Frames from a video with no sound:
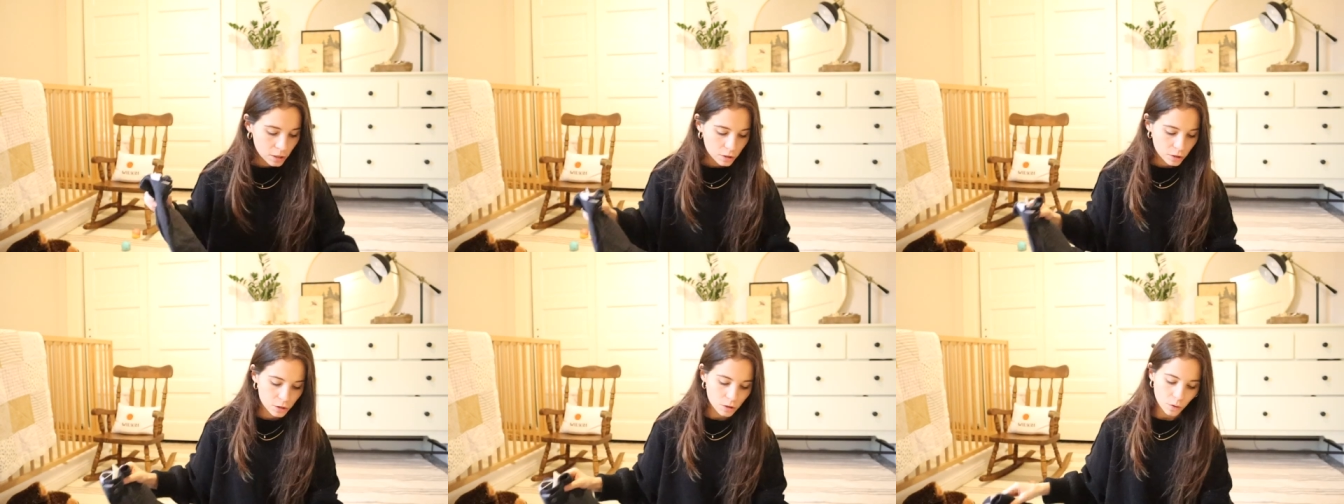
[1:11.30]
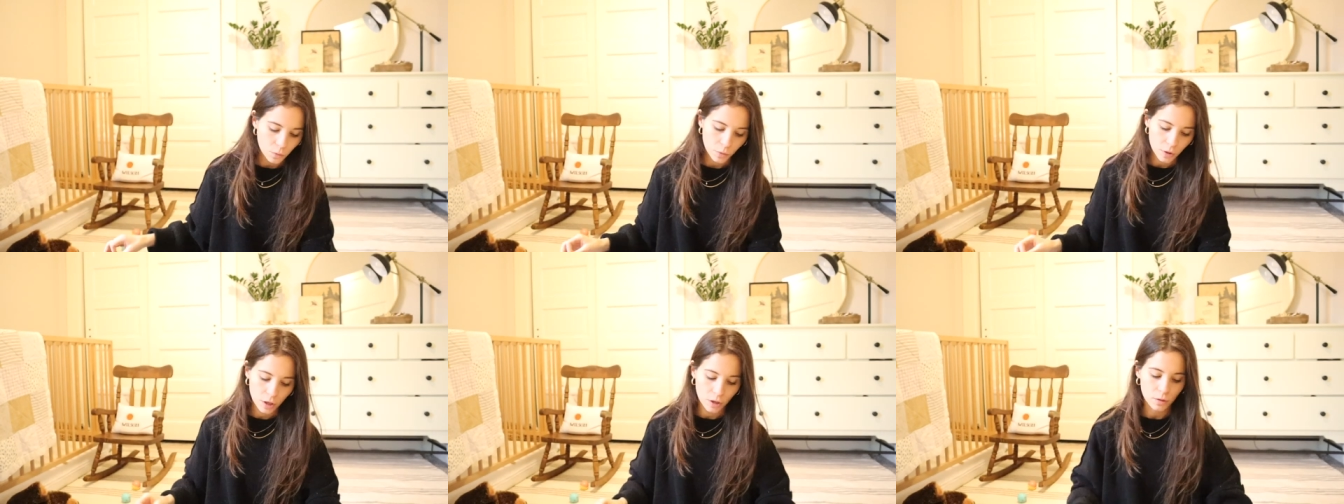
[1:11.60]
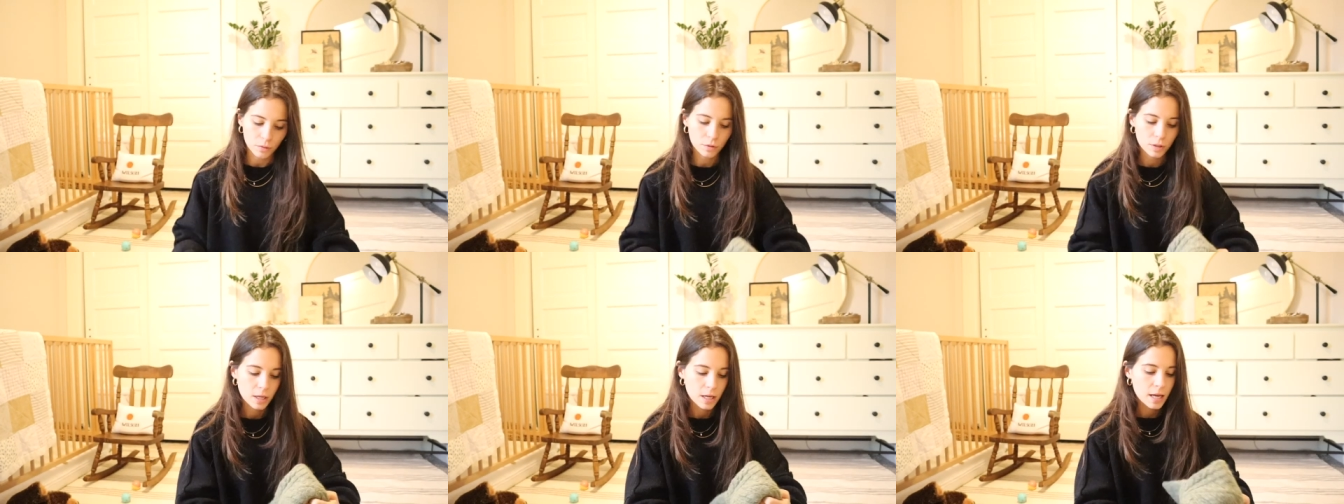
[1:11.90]
so
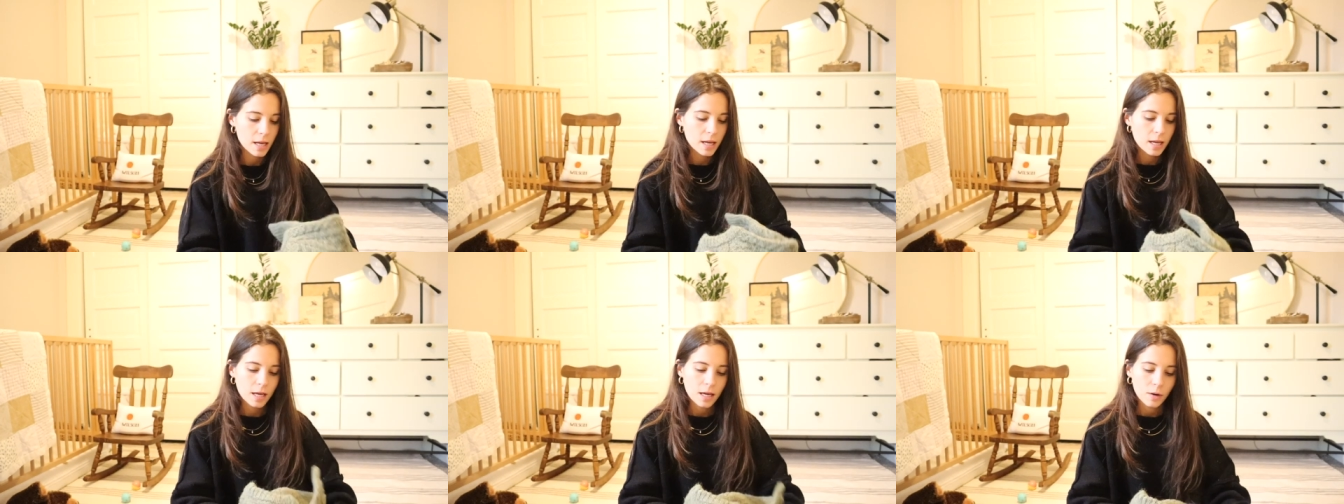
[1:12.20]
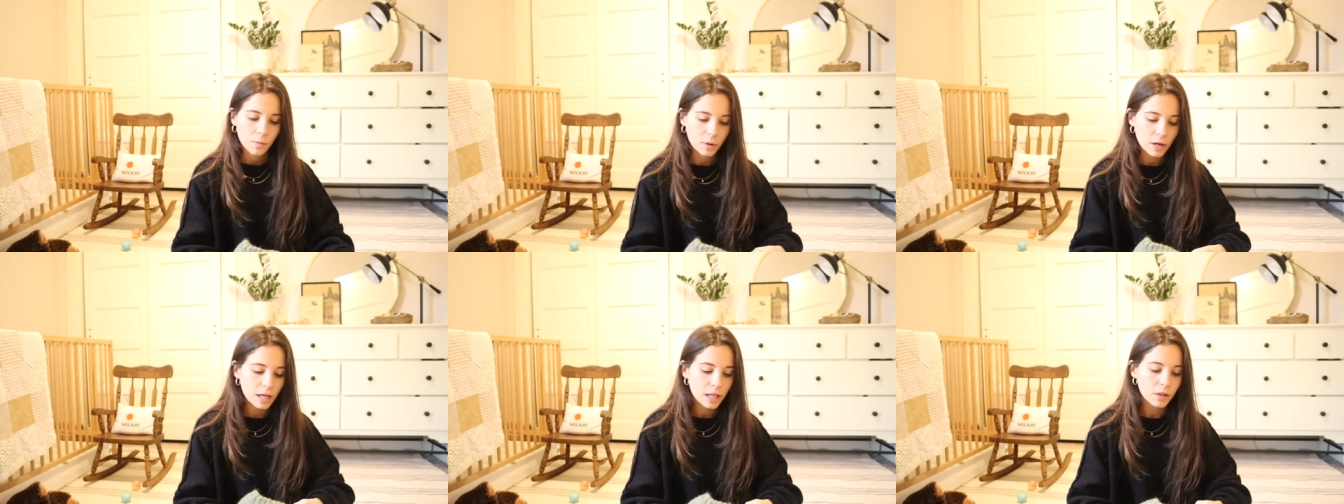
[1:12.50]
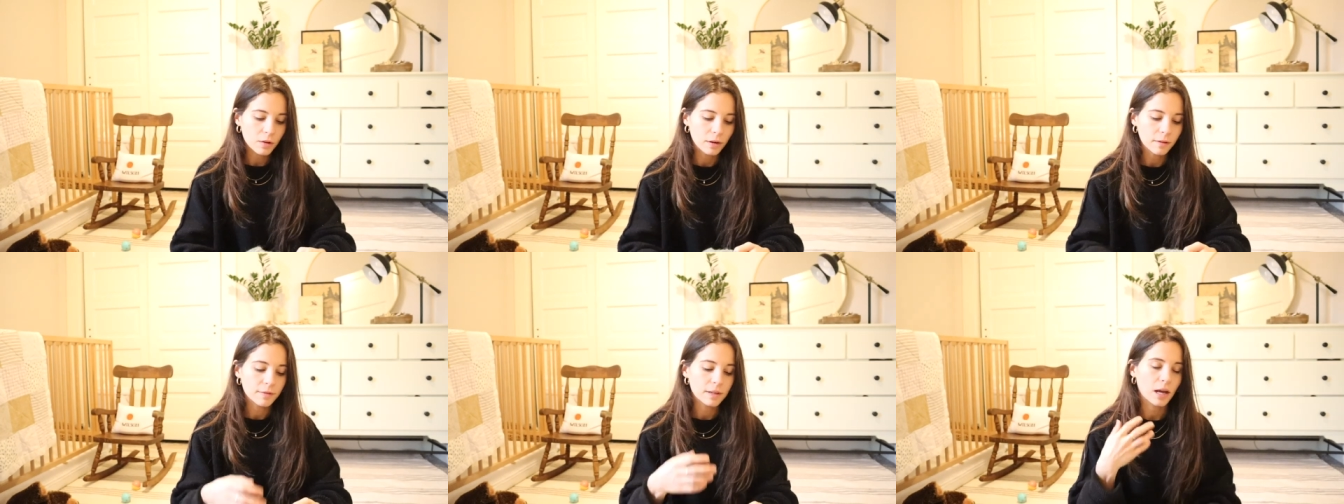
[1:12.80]
cute when I
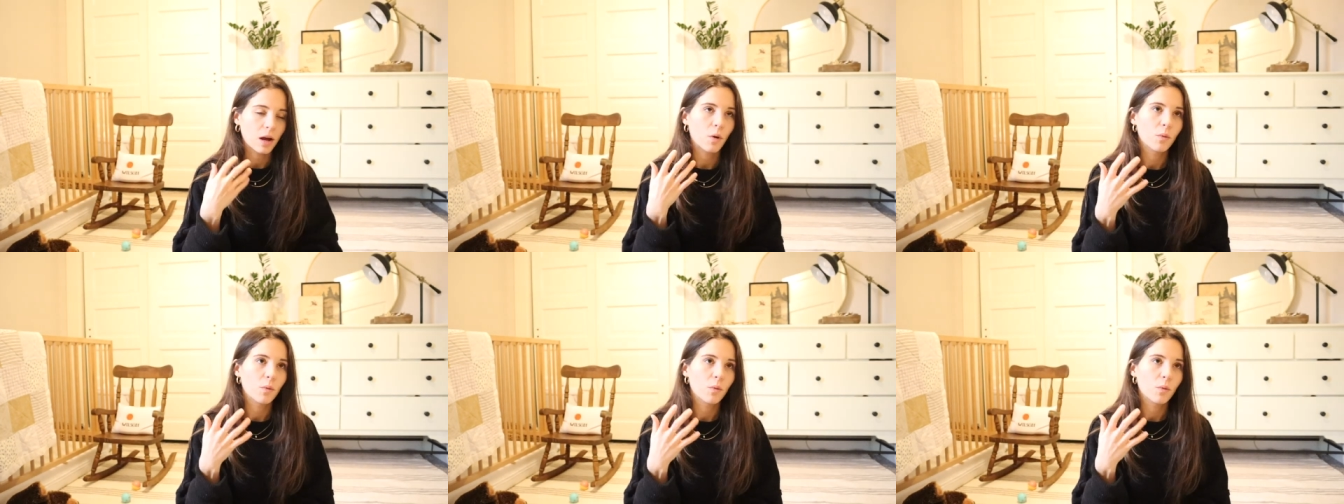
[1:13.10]
thrift I